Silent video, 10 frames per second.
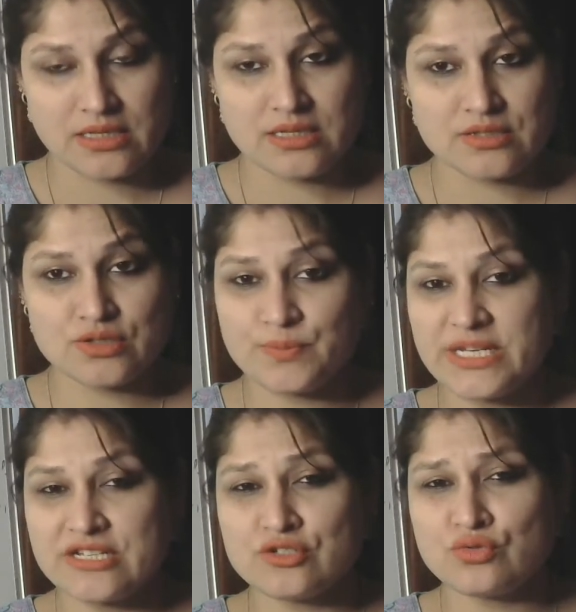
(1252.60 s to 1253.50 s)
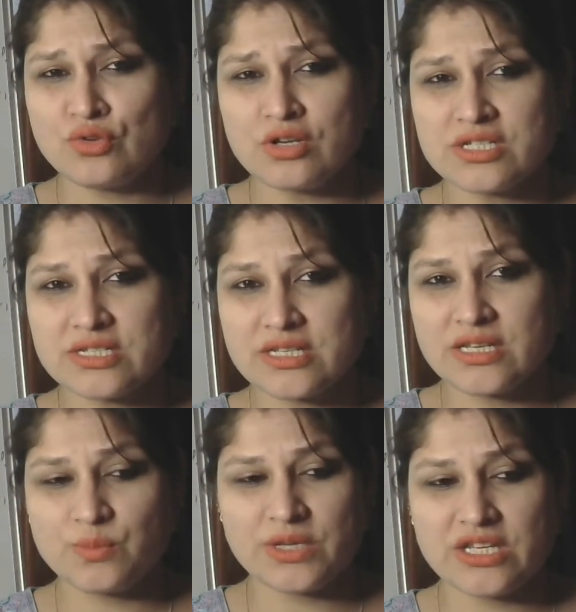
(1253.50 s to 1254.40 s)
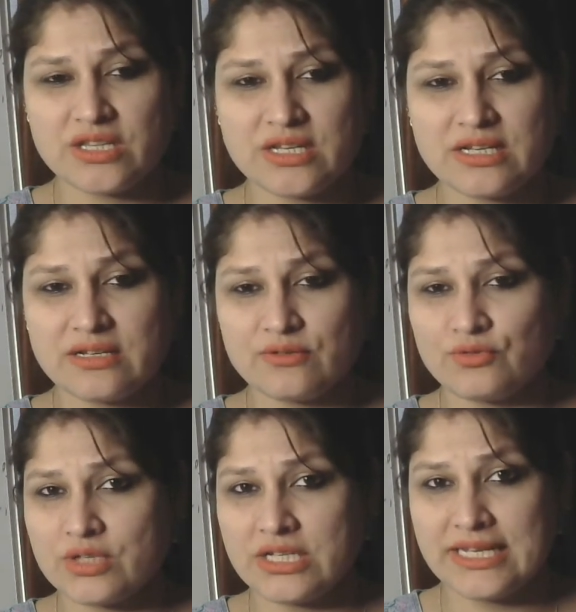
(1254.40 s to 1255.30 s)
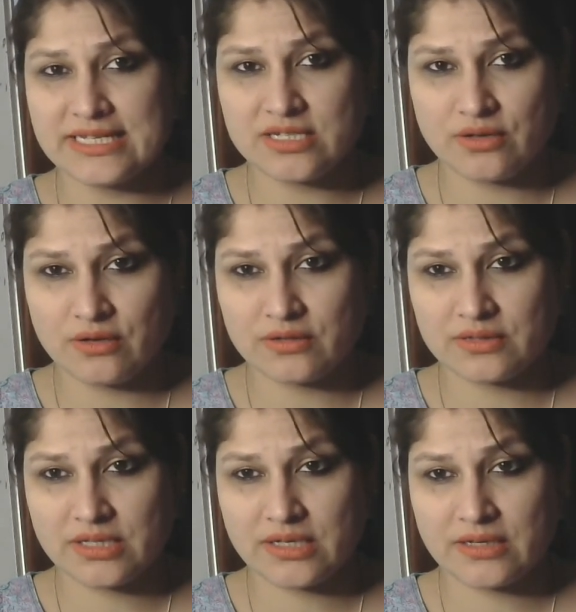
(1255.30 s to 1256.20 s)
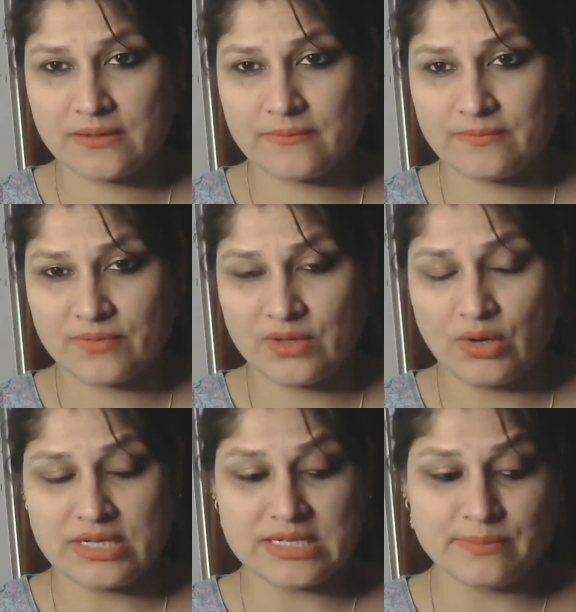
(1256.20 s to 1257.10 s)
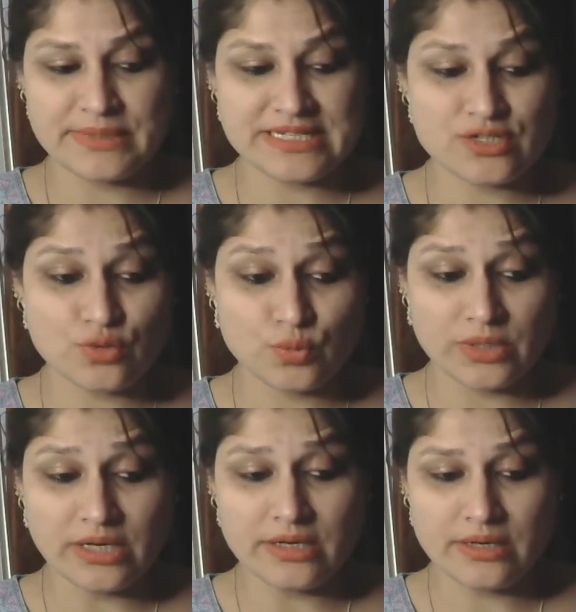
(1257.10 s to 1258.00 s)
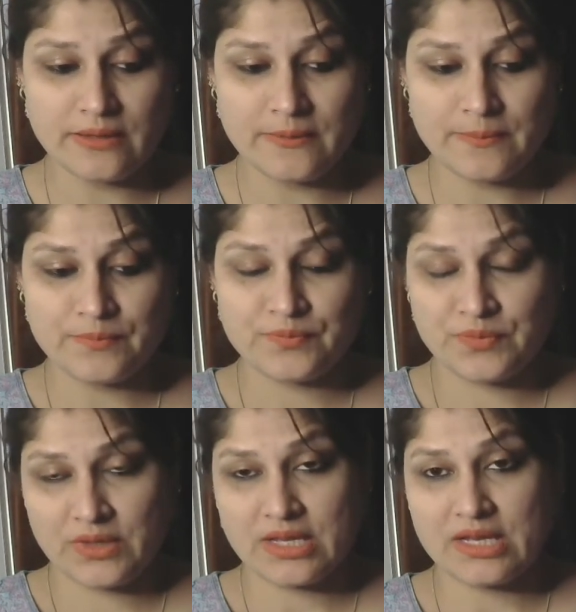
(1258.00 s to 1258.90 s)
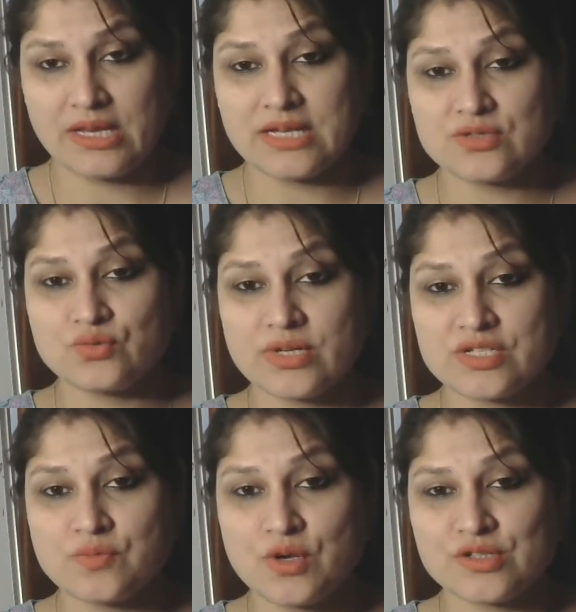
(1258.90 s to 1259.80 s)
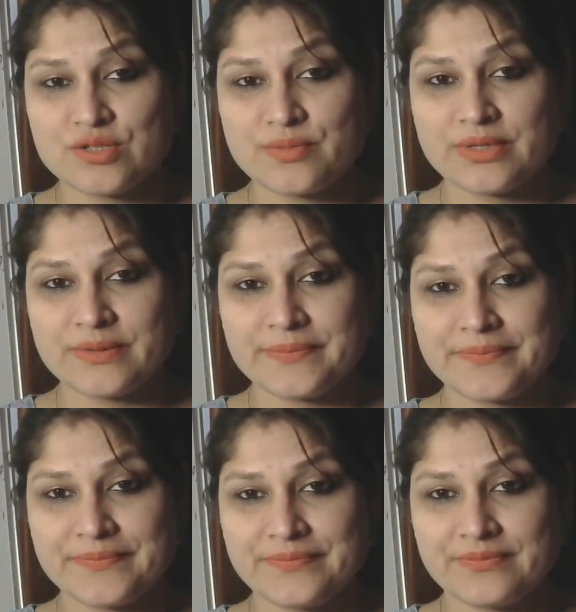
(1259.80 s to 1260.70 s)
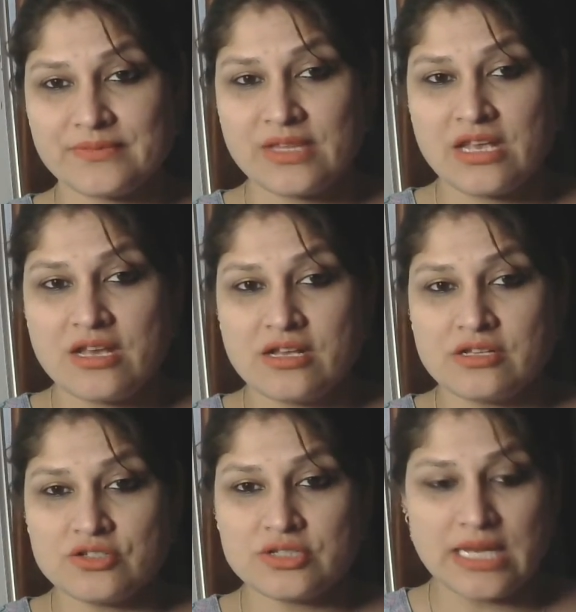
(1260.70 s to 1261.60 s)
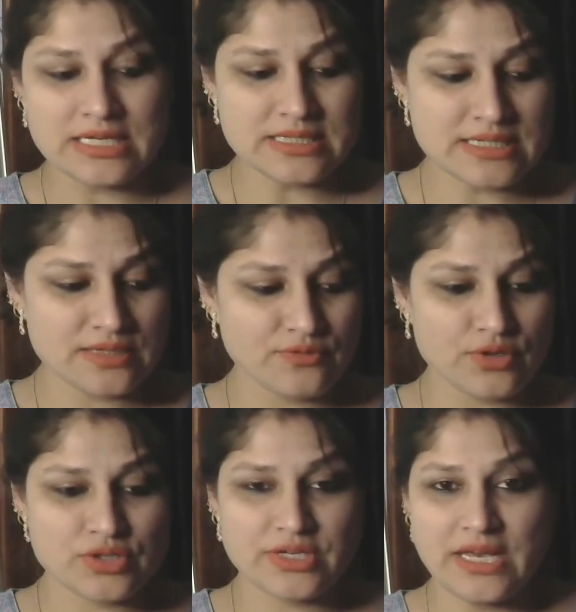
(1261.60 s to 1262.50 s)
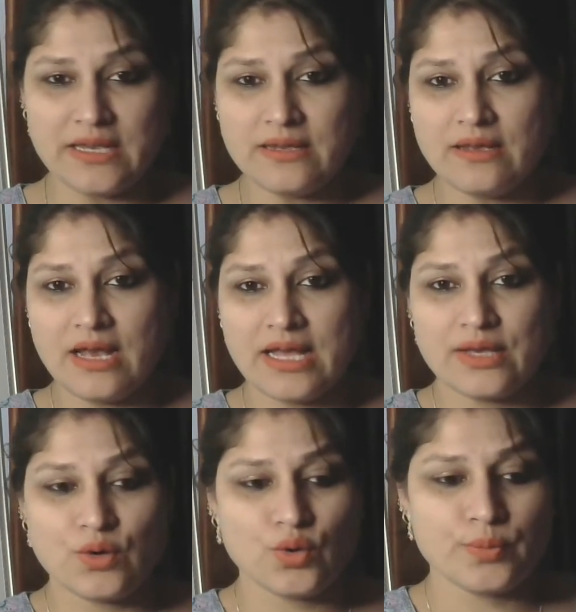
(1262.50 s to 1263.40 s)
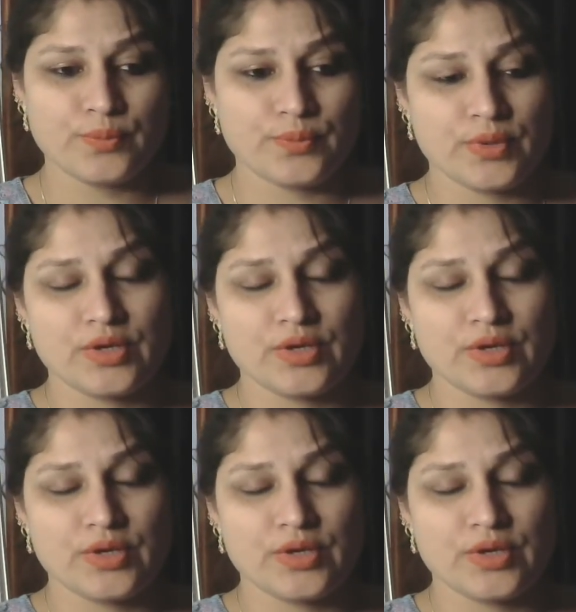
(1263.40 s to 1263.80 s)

So please do not keep anything for the later on thing. Alright, complete your work as soon as possible. So that is it for today. I hope uh,